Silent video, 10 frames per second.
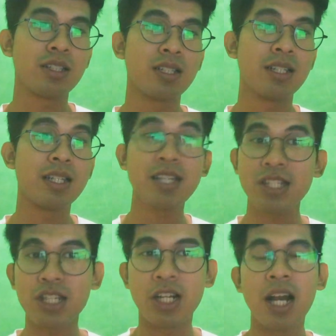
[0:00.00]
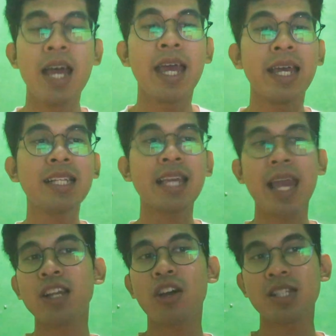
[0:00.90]
the teacher, it
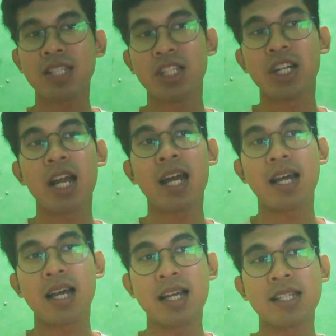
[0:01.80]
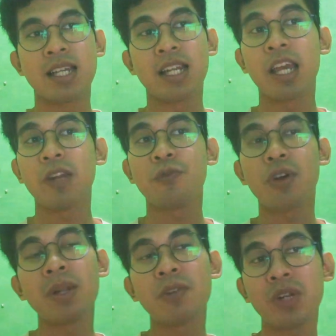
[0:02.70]
can consider as an
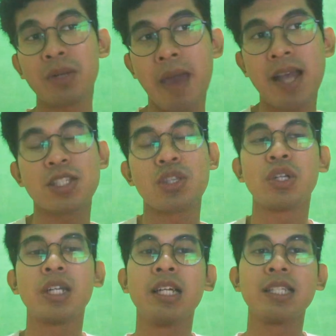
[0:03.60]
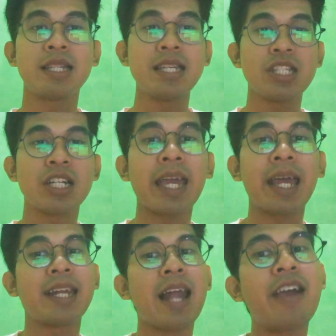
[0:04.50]
informal feedback, so the teacher
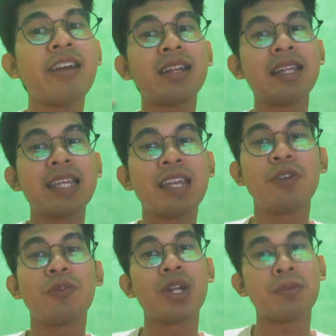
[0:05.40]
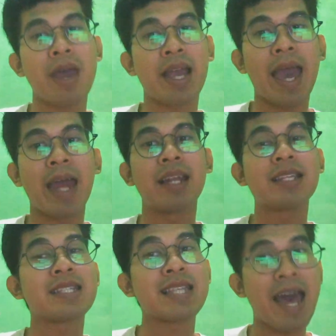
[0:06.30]
can directly give the feedback and
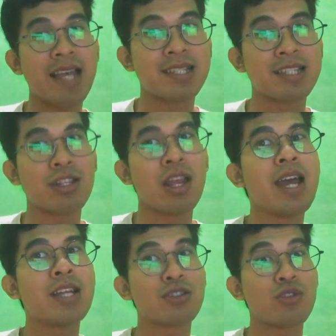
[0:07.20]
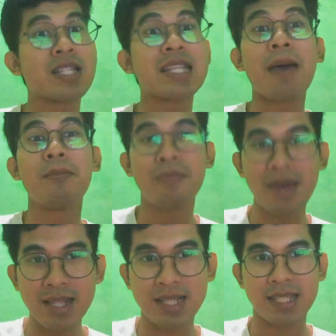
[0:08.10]
assess the student's
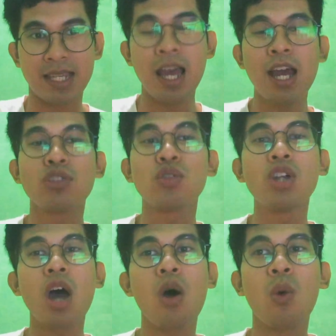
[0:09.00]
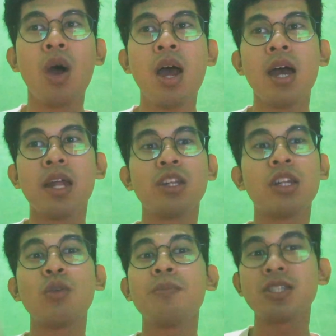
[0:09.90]
ability to know,
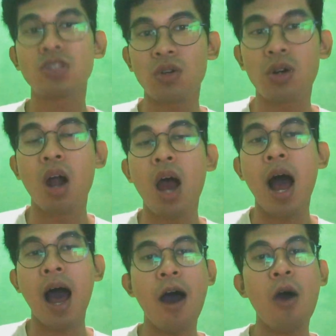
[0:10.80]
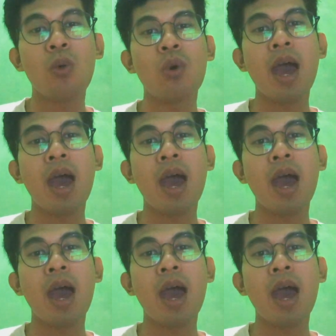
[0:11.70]
to measure how